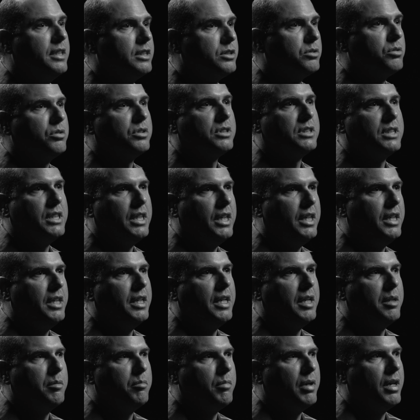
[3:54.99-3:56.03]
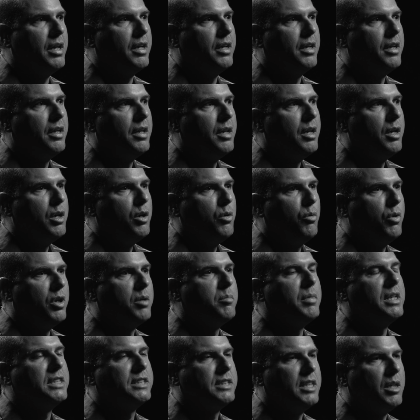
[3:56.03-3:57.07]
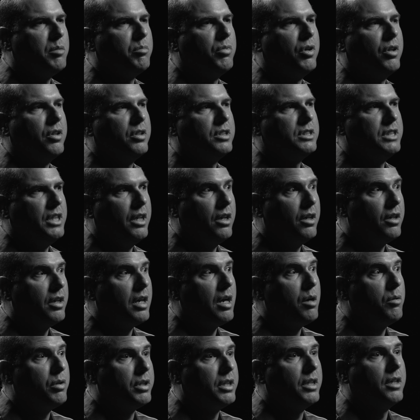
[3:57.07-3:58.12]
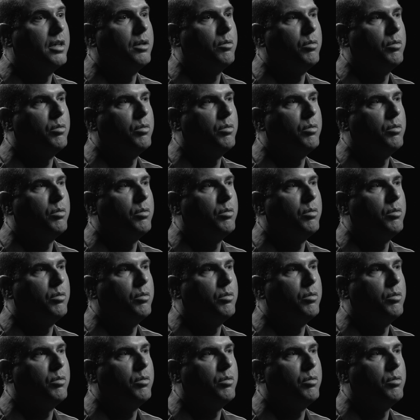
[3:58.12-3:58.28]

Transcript: disco scene, and my one of my stepbrothers, he hung out with